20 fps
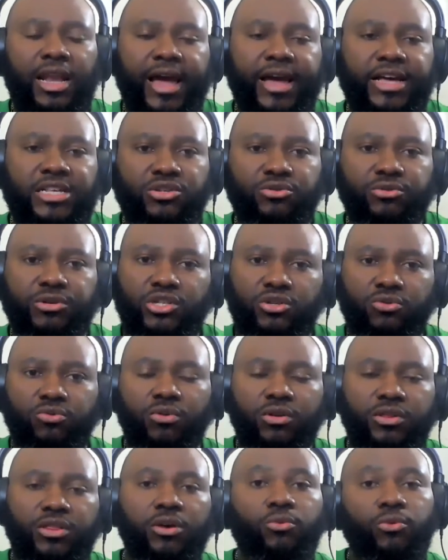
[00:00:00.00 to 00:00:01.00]

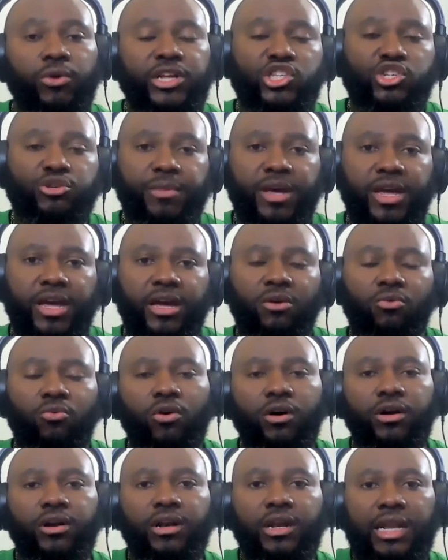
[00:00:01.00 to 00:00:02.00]
Lazarus, the rich
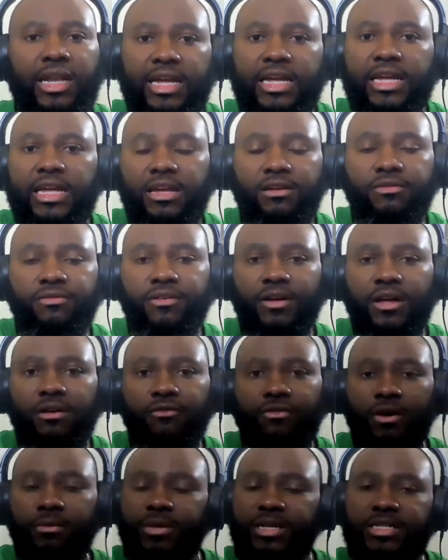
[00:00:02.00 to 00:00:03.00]
man, would leave
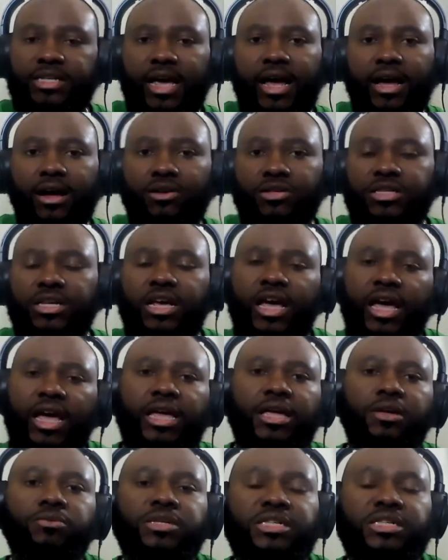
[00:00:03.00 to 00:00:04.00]
from his house
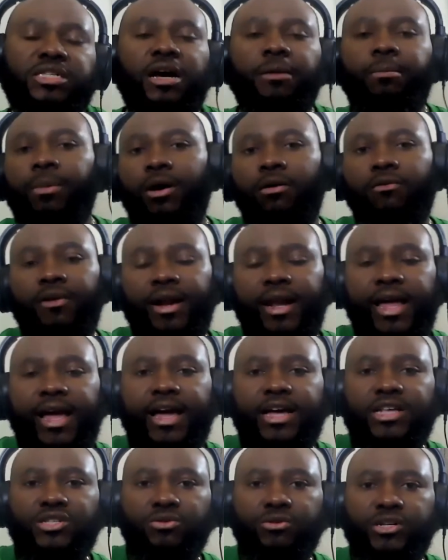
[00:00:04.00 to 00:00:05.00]
and he would step over
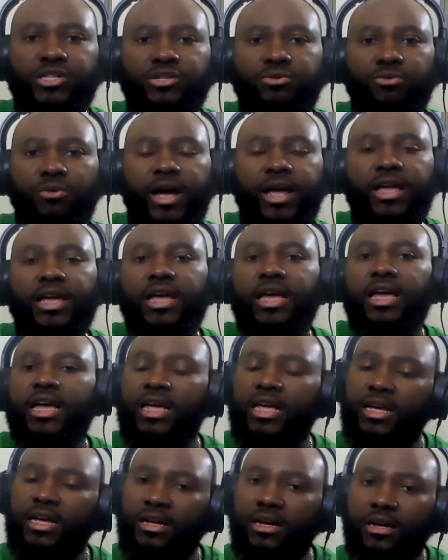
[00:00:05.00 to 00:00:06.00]
Lazarus, right?
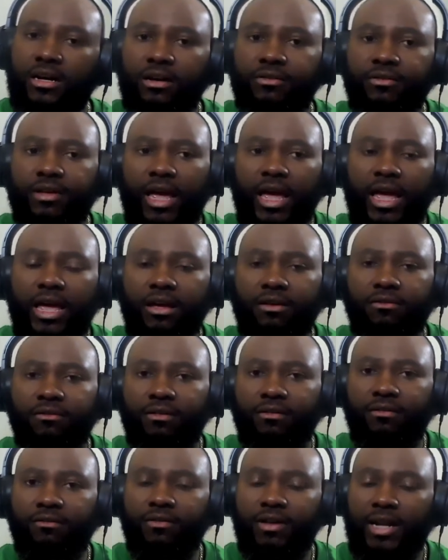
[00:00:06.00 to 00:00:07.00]
He could have gave
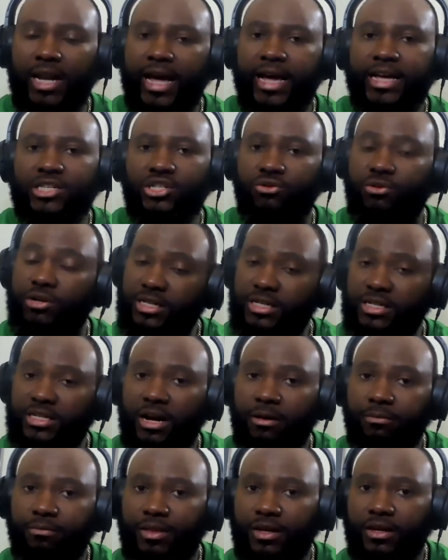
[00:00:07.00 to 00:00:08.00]
Lazarus
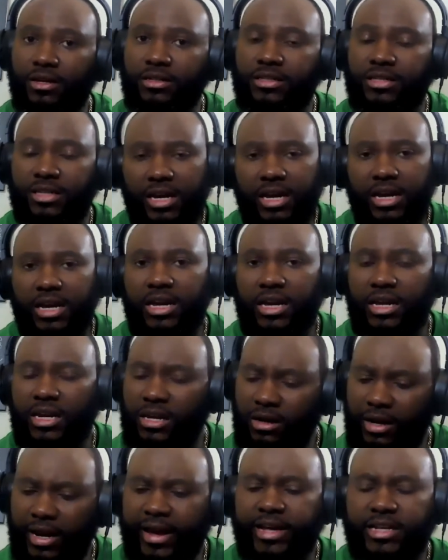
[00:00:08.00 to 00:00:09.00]
something to eat.
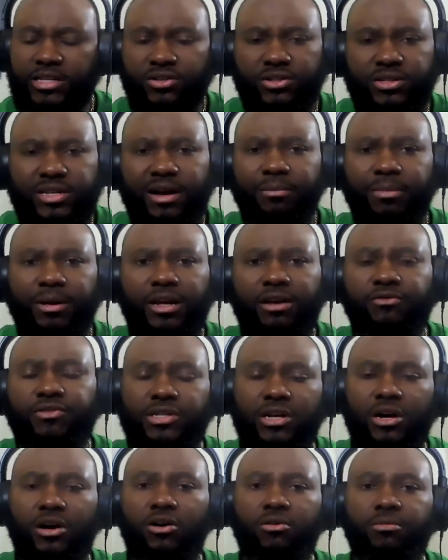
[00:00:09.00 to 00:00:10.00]
He, Lazarus, I believe,
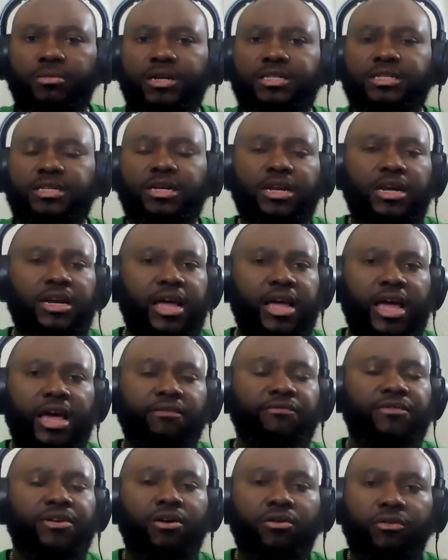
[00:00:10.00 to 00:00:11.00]
was homeless. He didn't
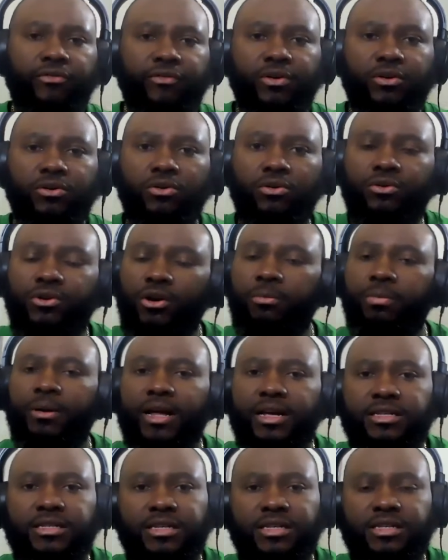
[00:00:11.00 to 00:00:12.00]
have no food, no
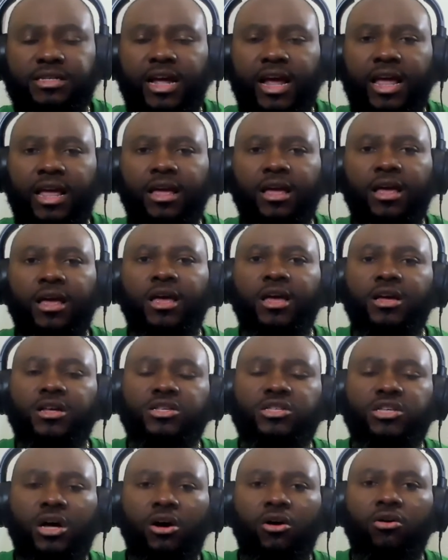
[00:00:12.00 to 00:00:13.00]
place to stay.
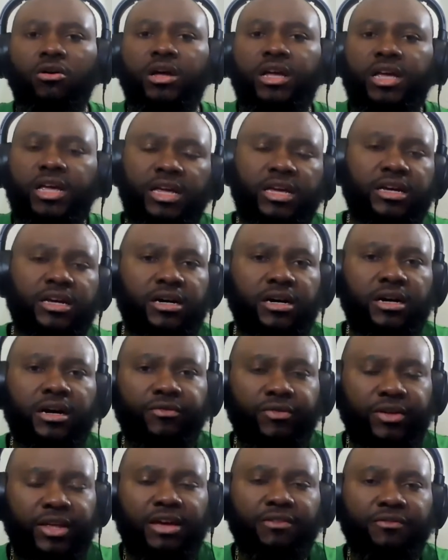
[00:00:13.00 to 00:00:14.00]
So he could
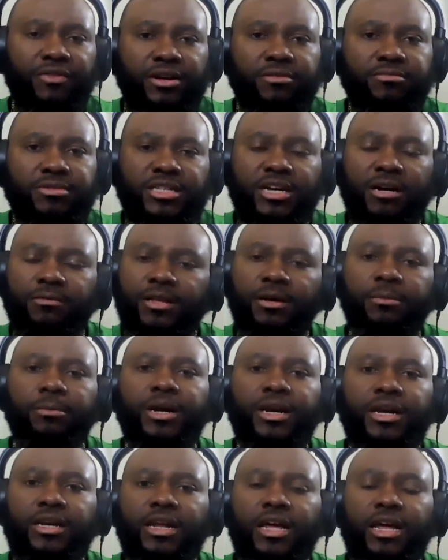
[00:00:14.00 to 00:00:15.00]
have given him something,
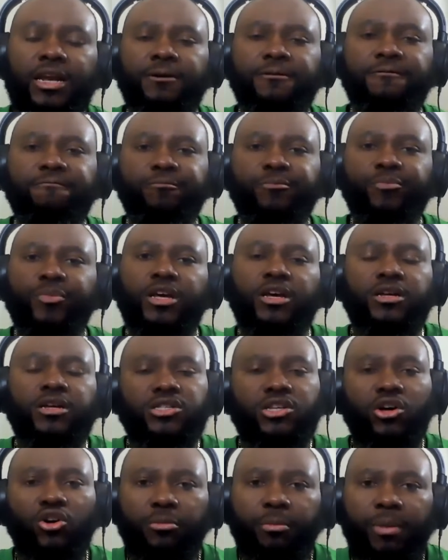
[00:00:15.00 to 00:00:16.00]
but he didn't.
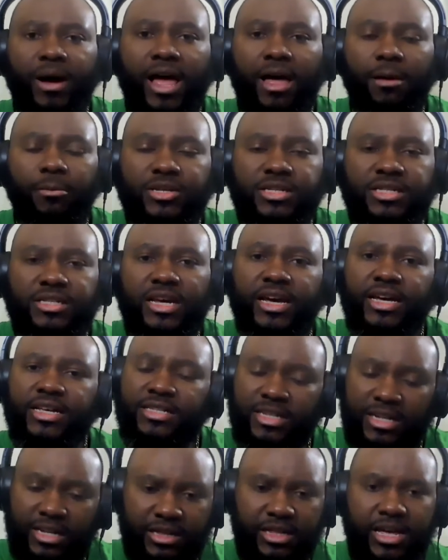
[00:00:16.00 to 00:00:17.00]
So the Bible
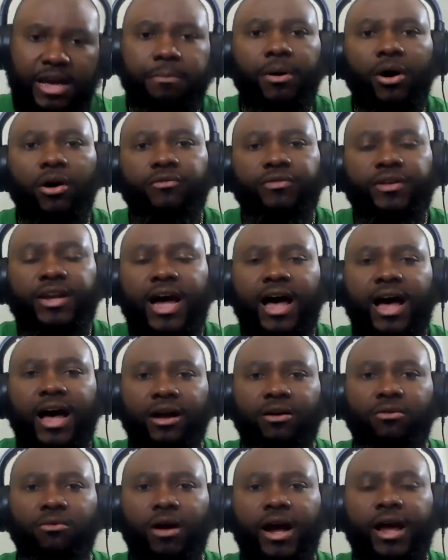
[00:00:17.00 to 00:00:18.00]
says they both
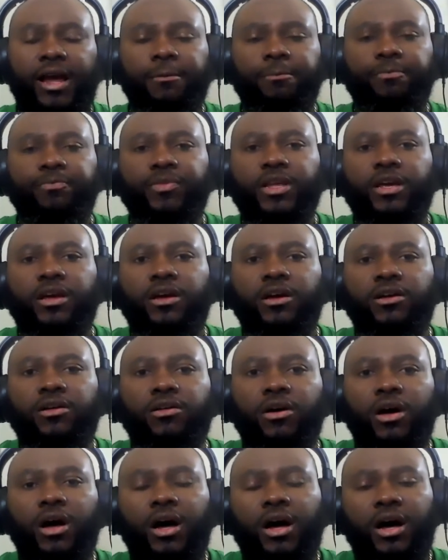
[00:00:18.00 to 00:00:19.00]
died, right?
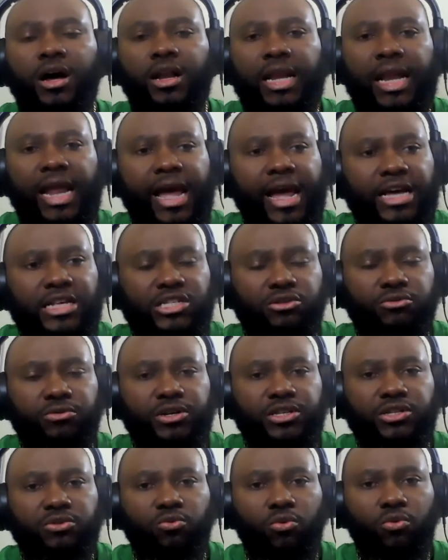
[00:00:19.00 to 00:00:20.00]
Uh,
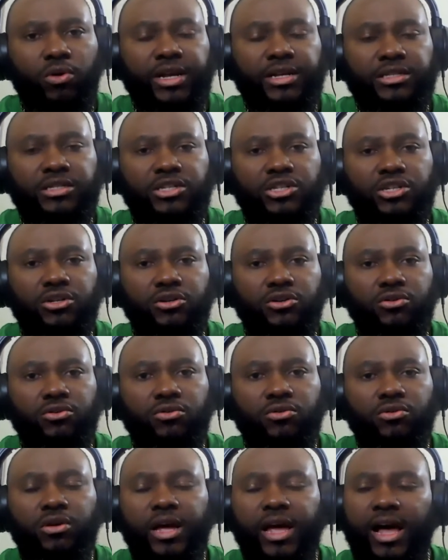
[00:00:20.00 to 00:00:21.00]
Lazarus went
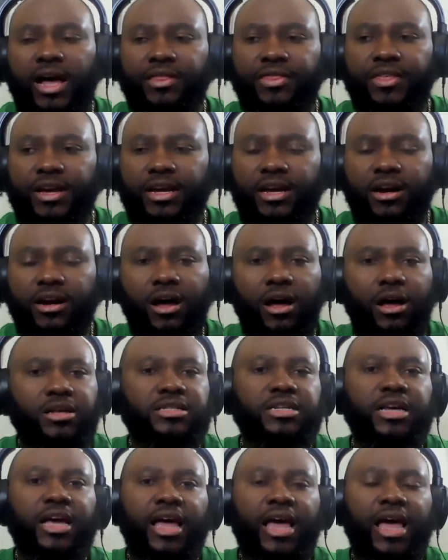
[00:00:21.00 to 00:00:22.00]
to, I think it
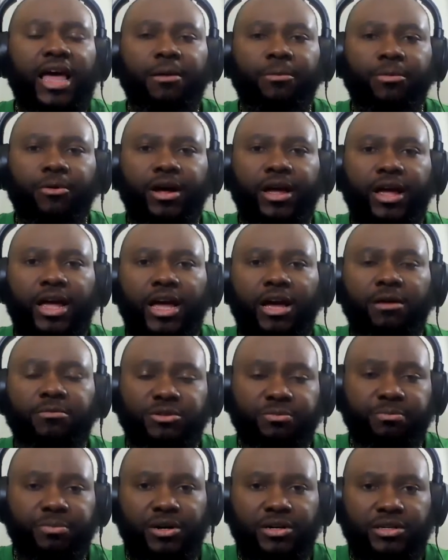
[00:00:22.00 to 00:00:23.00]
calls it
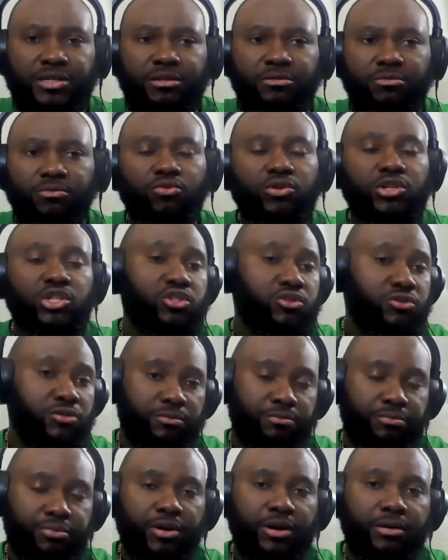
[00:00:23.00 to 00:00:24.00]
Abraham's bosom,
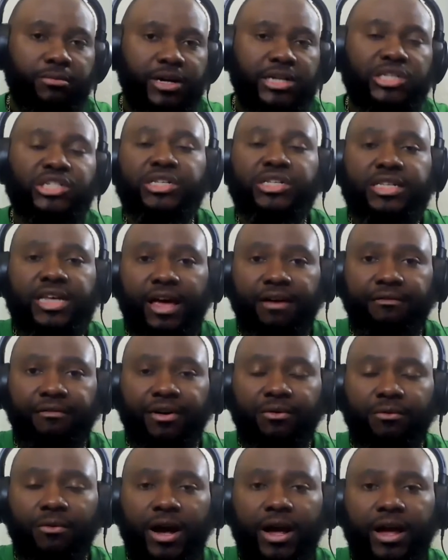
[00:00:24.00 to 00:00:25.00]
which pretty much is
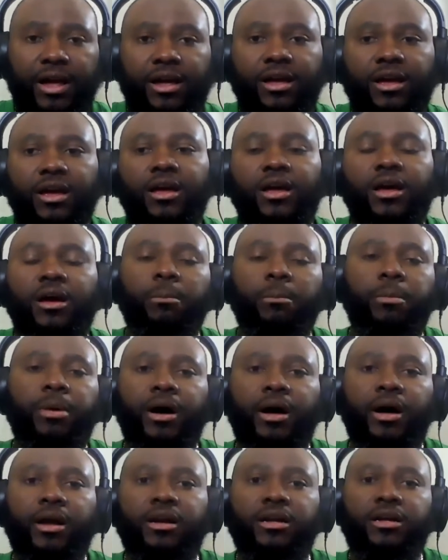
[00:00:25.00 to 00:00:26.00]
heaven, right?
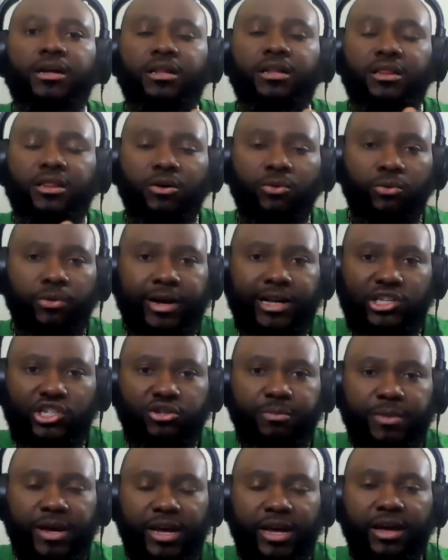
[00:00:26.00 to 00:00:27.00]
But the
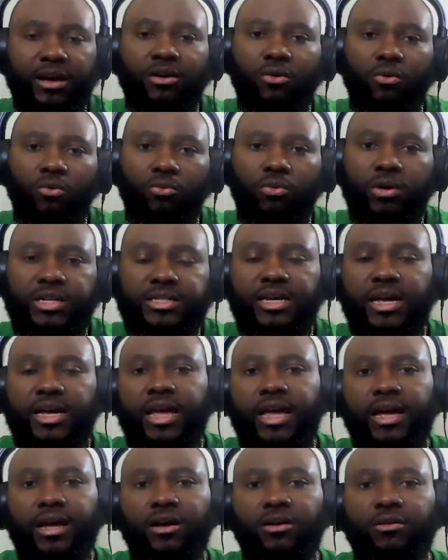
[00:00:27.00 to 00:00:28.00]
rich man went to
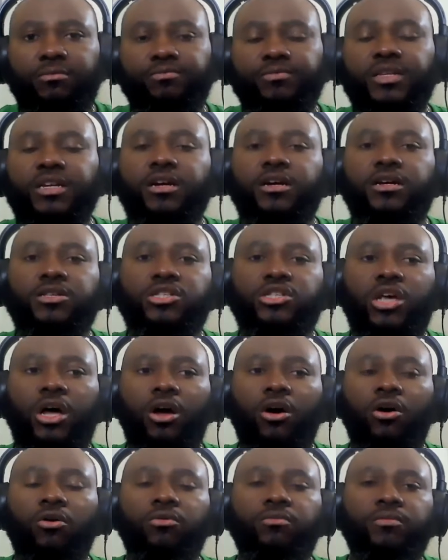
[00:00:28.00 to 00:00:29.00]
hell.
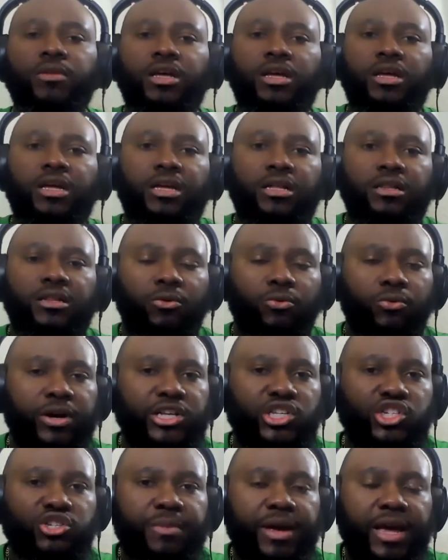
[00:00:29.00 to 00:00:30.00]
So the
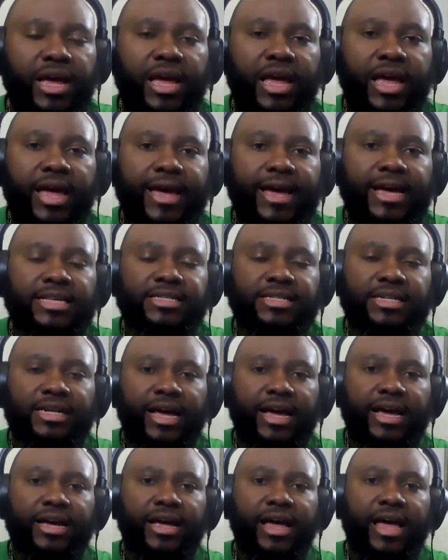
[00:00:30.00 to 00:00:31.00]
rich man asked,
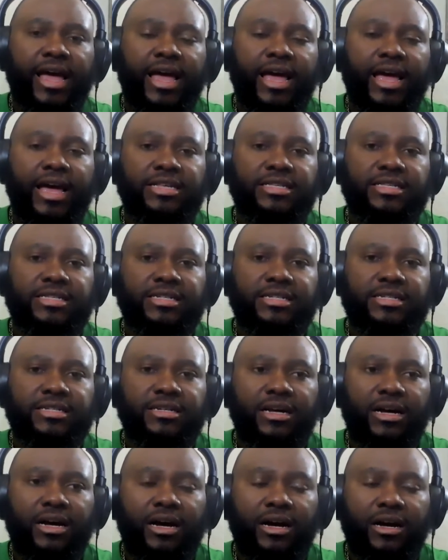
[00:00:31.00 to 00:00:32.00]

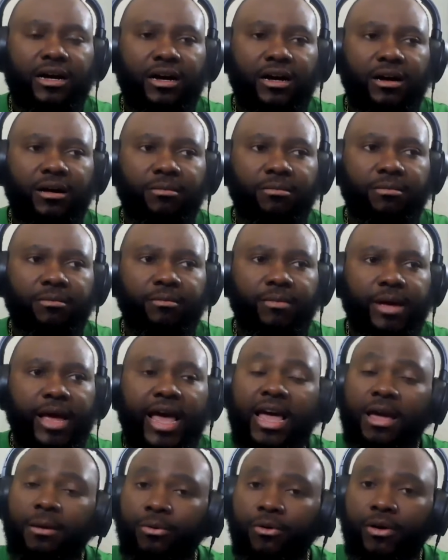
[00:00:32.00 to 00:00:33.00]
asked uh,
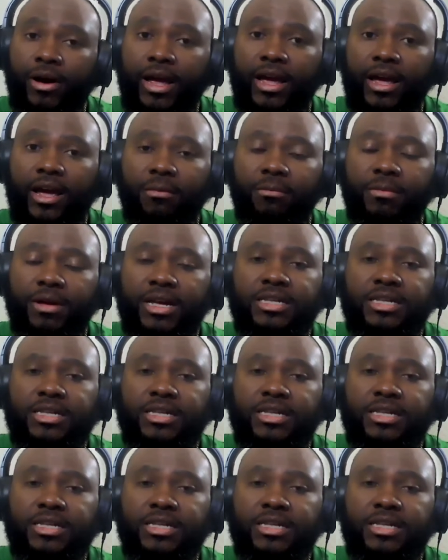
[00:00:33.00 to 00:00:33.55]
Abraham.